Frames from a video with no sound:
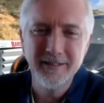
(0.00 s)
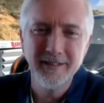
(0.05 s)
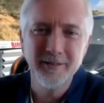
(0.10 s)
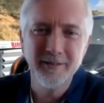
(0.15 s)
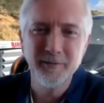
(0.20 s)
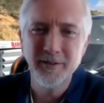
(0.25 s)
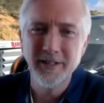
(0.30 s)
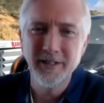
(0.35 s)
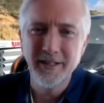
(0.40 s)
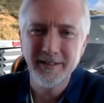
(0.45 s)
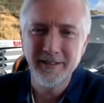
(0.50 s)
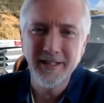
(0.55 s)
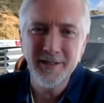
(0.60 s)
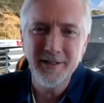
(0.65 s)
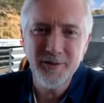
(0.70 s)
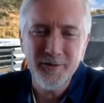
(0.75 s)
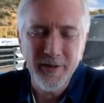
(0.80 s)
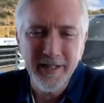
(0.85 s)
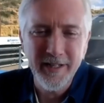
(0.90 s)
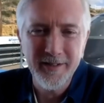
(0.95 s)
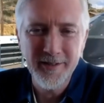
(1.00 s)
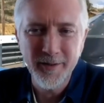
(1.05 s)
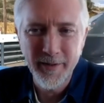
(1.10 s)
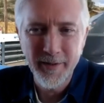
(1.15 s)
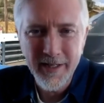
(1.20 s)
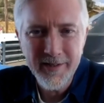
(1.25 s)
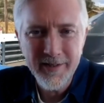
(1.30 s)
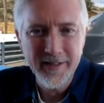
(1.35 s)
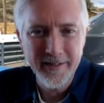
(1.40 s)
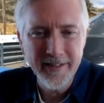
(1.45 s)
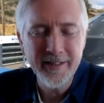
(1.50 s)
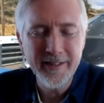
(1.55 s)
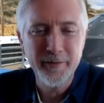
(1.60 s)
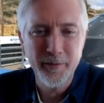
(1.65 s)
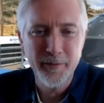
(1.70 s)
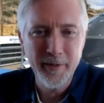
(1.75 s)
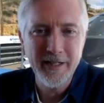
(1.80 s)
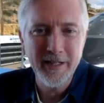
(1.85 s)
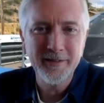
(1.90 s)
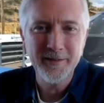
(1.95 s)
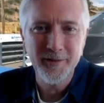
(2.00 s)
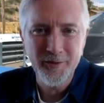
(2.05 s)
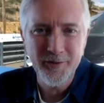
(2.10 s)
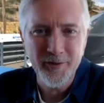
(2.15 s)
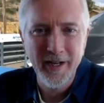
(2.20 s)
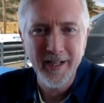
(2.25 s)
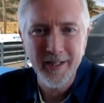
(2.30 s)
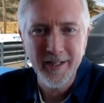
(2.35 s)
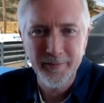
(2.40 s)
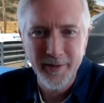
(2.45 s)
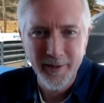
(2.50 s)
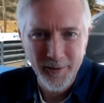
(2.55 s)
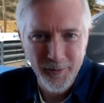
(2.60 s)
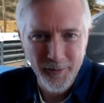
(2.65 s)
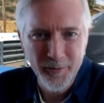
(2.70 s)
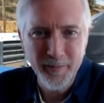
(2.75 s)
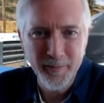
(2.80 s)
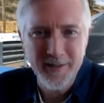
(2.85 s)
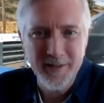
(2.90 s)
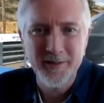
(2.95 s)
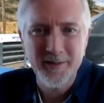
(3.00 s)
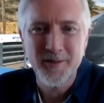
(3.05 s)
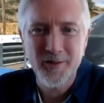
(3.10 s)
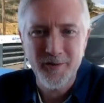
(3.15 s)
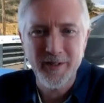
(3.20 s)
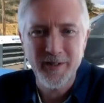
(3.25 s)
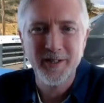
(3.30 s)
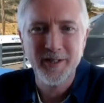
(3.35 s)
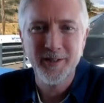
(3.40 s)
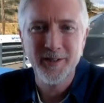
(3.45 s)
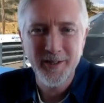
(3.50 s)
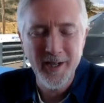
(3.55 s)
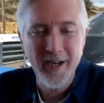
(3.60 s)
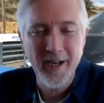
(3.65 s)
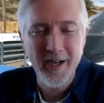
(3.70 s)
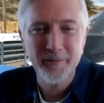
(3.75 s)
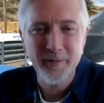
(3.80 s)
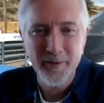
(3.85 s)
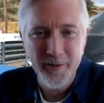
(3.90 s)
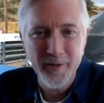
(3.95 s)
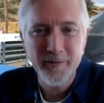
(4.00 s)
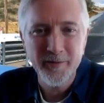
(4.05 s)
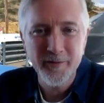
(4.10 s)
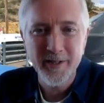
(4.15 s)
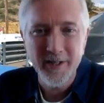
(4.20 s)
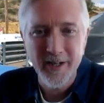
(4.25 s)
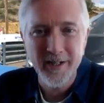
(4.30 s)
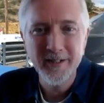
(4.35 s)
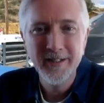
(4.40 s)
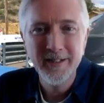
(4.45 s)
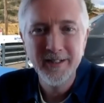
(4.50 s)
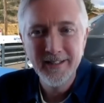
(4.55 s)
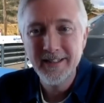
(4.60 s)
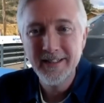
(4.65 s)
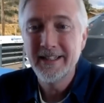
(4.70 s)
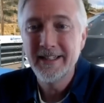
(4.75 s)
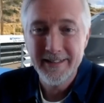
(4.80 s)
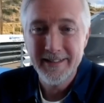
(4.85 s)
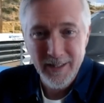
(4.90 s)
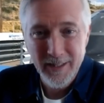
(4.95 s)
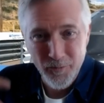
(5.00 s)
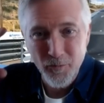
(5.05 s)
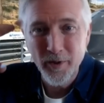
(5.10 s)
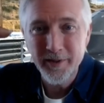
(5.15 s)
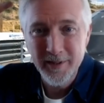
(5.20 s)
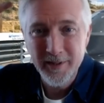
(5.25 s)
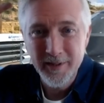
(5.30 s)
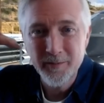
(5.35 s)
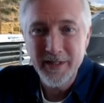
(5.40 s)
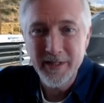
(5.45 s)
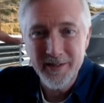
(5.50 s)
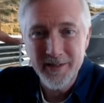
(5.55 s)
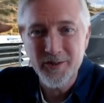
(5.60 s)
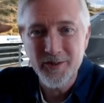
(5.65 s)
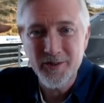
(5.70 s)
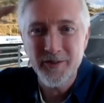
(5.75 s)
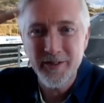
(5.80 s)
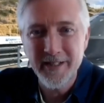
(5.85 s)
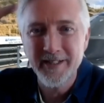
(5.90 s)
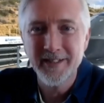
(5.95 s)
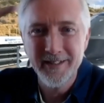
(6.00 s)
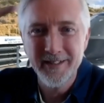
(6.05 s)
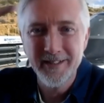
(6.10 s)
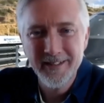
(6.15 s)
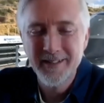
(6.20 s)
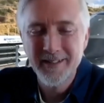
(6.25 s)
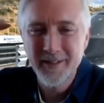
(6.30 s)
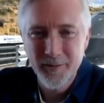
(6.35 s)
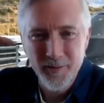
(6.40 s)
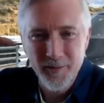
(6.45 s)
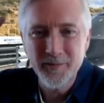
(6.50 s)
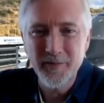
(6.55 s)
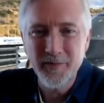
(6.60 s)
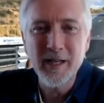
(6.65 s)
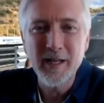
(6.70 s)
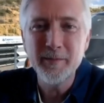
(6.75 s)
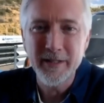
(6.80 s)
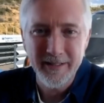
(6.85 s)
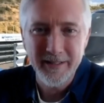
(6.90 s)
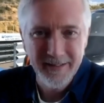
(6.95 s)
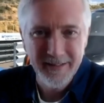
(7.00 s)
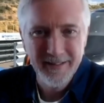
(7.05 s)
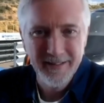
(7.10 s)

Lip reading: And we're like, that's strange. So we actually did it. We went out to the track and we glued pieces of string on the car and we drove the car. And that one little piece of string was flapping.